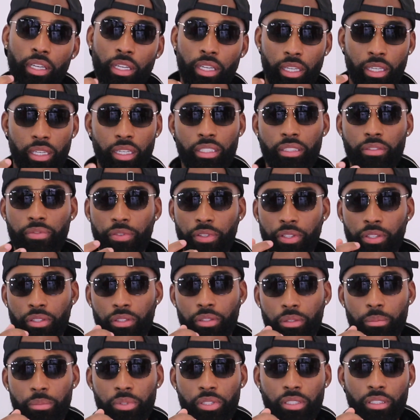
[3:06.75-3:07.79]
in these
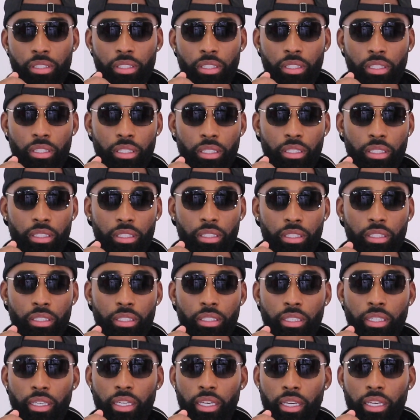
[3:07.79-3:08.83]
films.
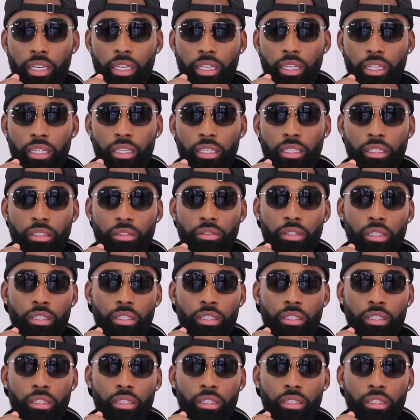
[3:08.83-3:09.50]
And,